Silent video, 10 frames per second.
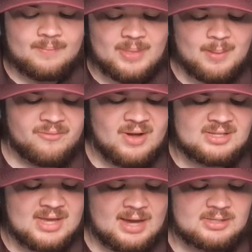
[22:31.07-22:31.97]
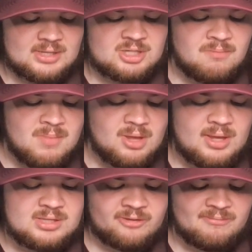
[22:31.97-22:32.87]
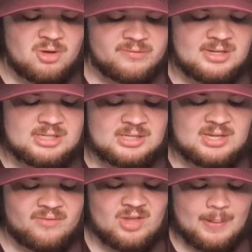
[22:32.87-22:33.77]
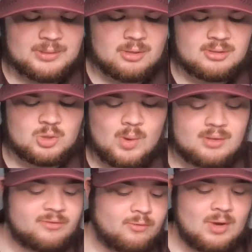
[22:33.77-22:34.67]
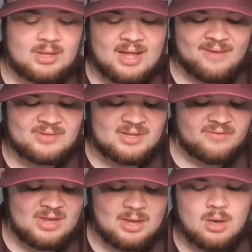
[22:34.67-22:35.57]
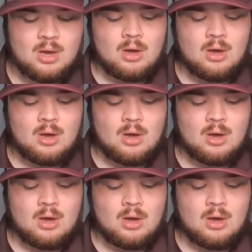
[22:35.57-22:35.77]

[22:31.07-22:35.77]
That provides access to millions of movies and TV episodes as well as free and live TV.